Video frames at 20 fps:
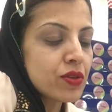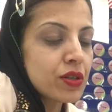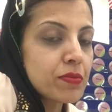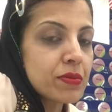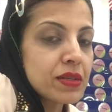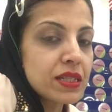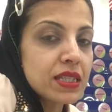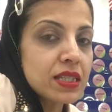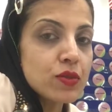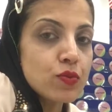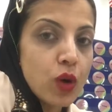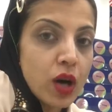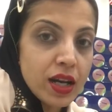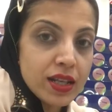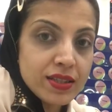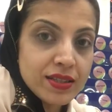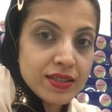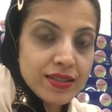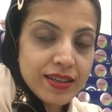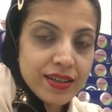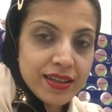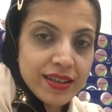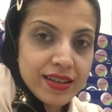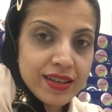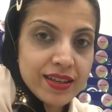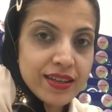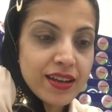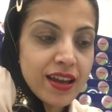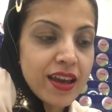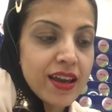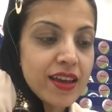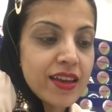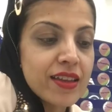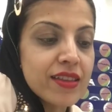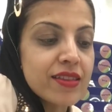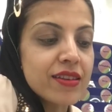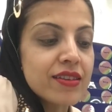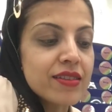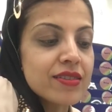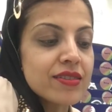and Mrs. Watson, and
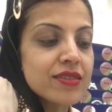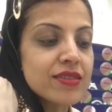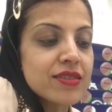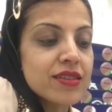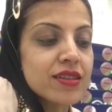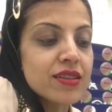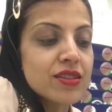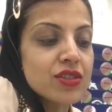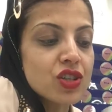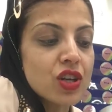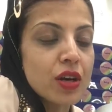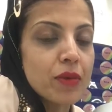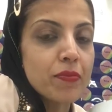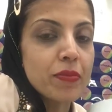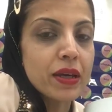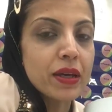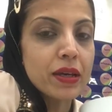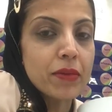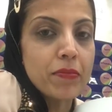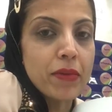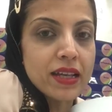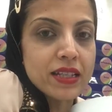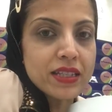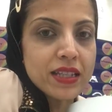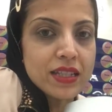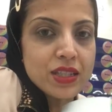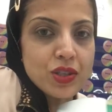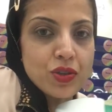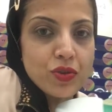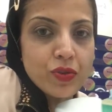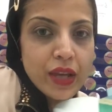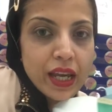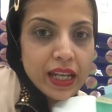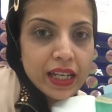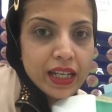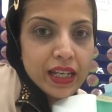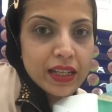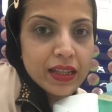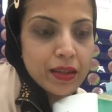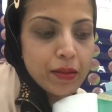there's such a big mess that's created.